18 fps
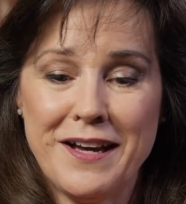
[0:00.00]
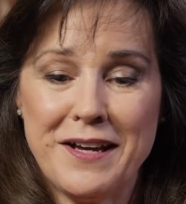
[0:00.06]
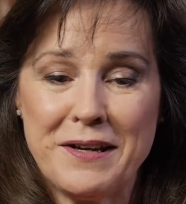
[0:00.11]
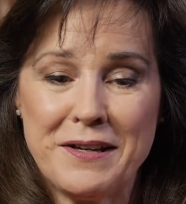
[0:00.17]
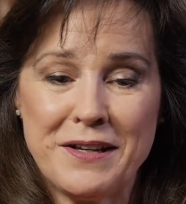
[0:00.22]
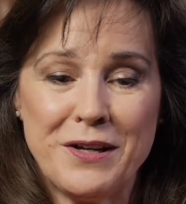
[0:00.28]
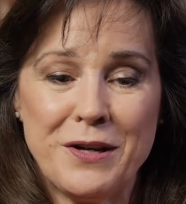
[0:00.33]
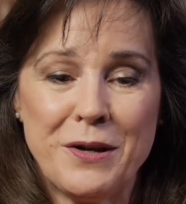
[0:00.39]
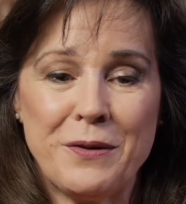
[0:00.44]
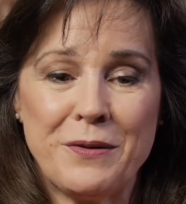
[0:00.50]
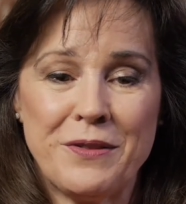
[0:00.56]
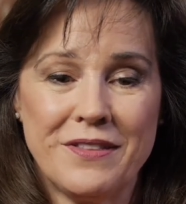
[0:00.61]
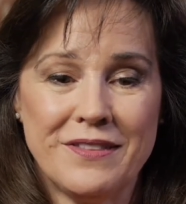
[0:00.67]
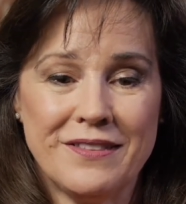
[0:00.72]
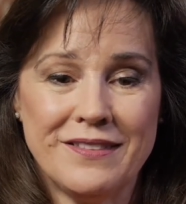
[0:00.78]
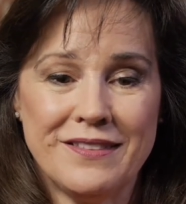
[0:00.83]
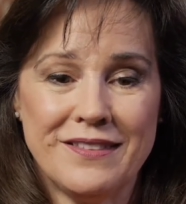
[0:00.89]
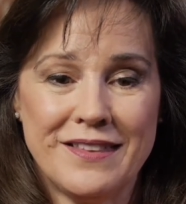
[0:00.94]

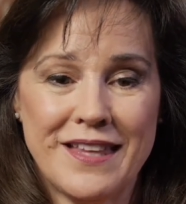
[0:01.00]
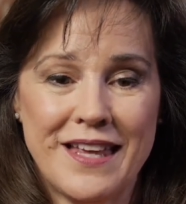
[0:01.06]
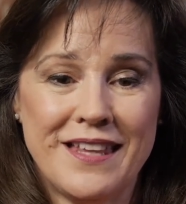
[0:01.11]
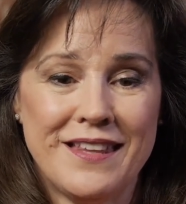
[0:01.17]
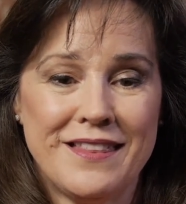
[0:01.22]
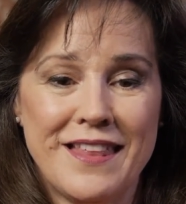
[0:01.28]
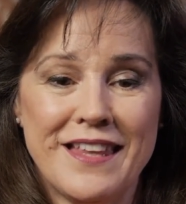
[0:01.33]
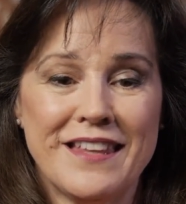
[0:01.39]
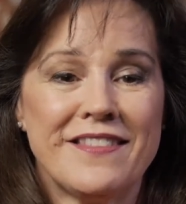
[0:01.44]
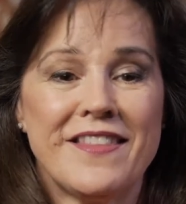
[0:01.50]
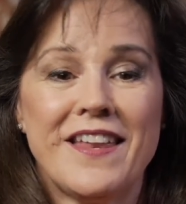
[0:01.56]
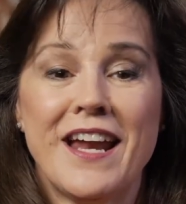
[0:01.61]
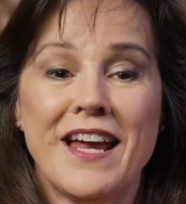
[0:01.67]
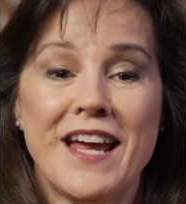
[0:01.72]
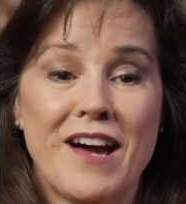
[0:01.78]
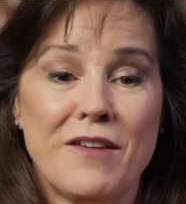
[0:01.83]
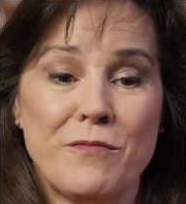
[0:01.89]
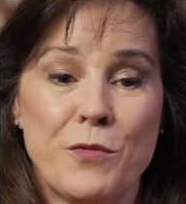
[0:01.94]
they think that
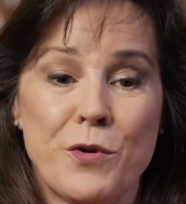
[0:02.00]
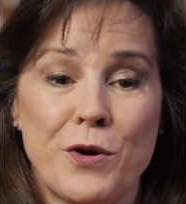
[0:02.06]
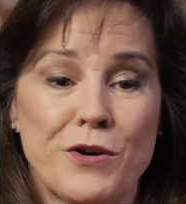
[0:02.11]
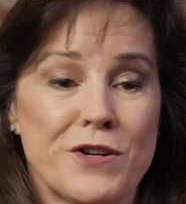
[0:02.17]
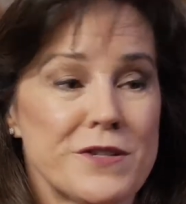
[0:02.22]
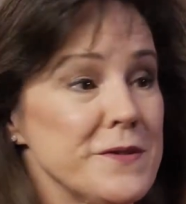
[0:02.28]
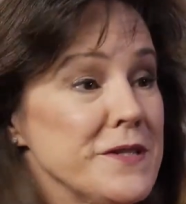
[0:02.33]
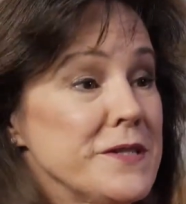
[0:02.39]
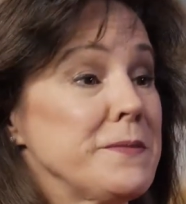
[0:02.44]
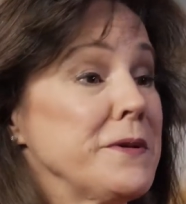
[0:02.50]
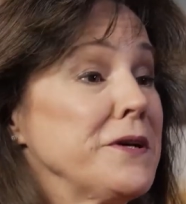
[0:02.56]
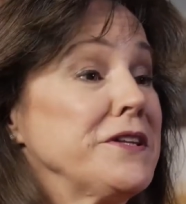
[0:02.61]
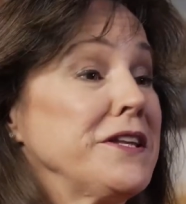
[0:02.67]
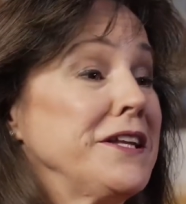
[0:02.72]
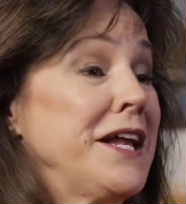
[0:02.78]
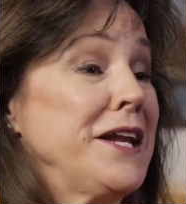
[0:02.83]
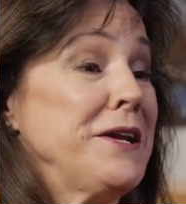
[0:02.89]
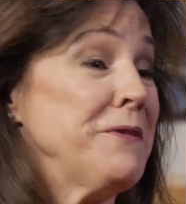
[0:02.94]
I have more Christmas
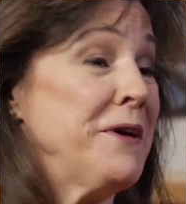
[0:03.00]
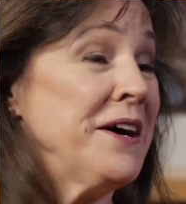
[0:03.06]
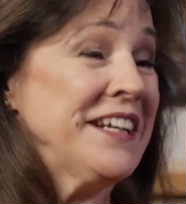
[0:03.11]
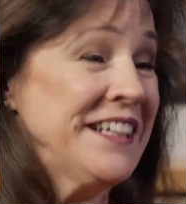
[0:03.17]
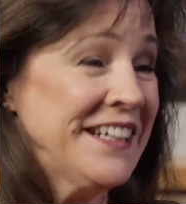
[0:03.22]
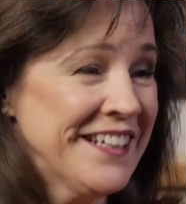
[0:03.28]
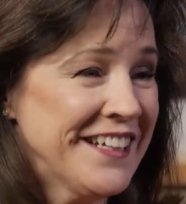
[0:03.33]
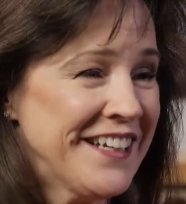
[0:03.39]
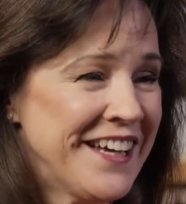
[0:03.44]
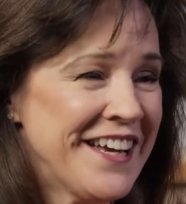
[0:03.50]
spirit than anyone.